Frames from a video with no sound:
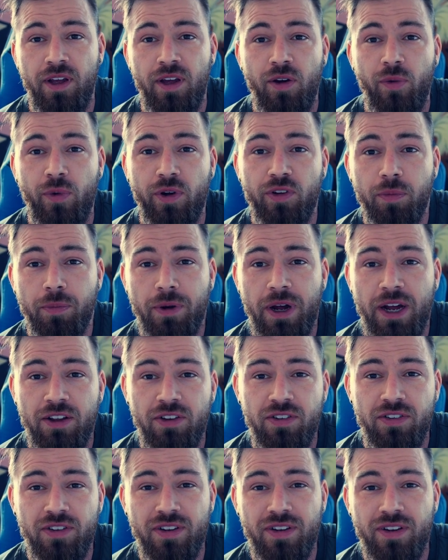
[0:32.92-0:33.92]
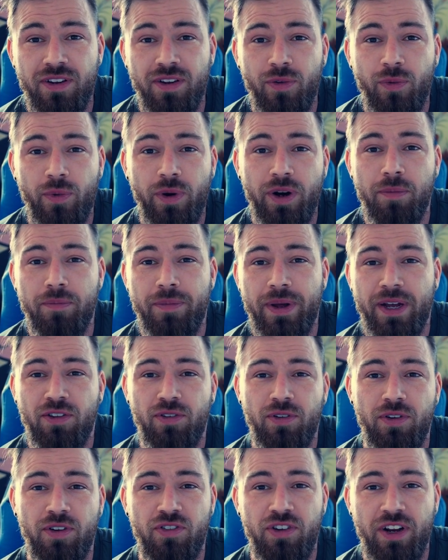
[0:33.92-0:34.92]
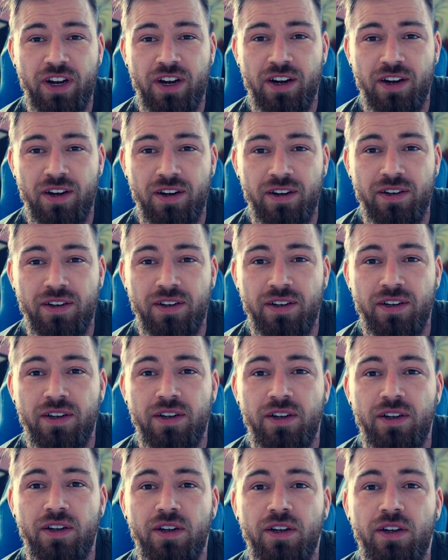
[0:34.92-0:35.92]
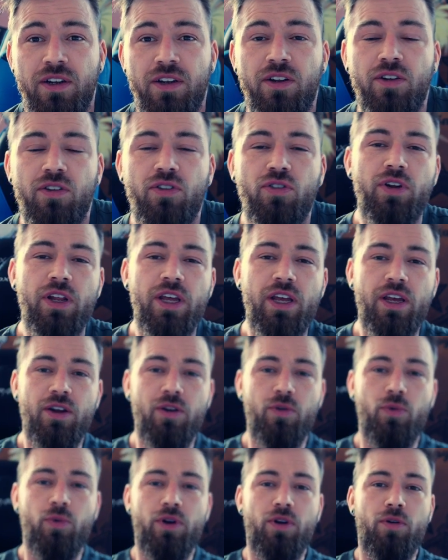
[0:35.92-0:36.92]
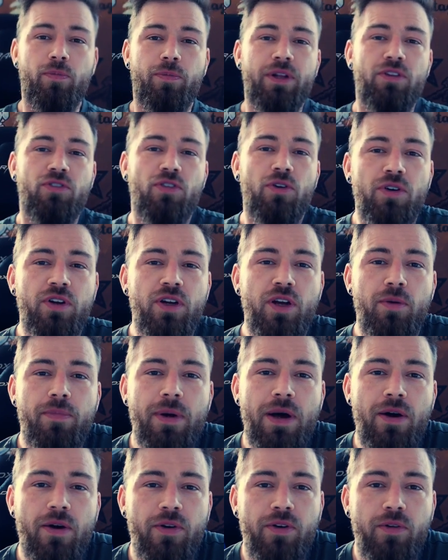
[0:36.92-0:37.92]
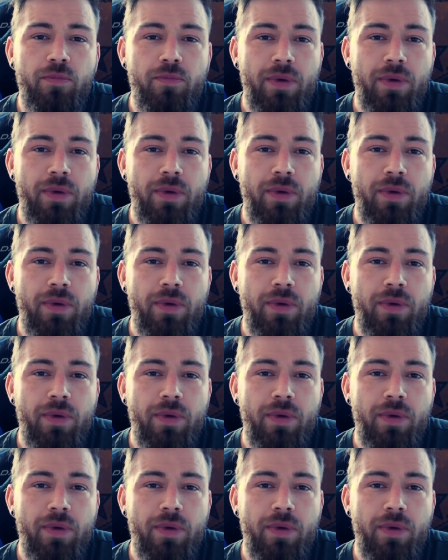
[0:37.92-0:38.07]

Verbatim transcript: What's up, guys? Welcome back to the channel. Today we'll be talking about